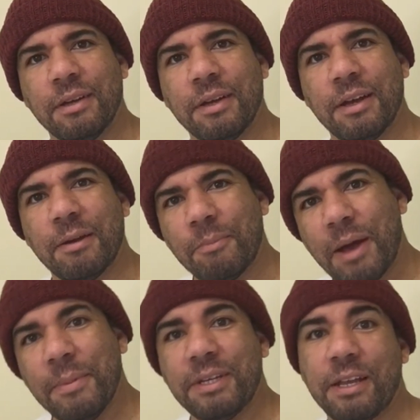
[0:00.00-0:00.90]
It might
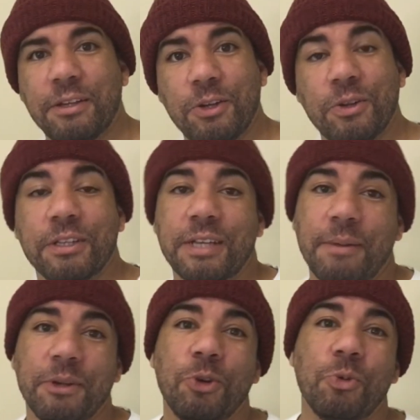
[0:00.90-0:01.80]
be telling you that it's time to
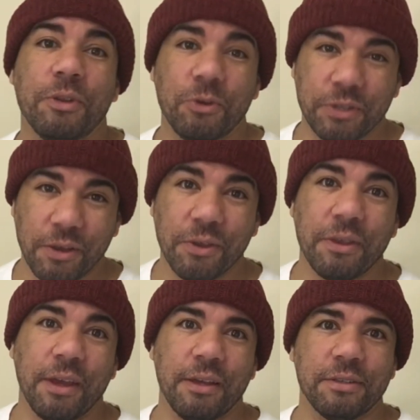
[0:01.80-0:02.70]
do one of those other
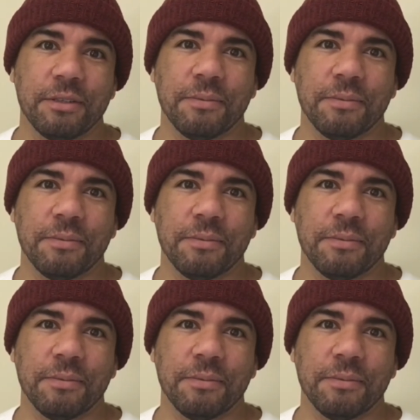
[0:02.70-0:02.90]
things.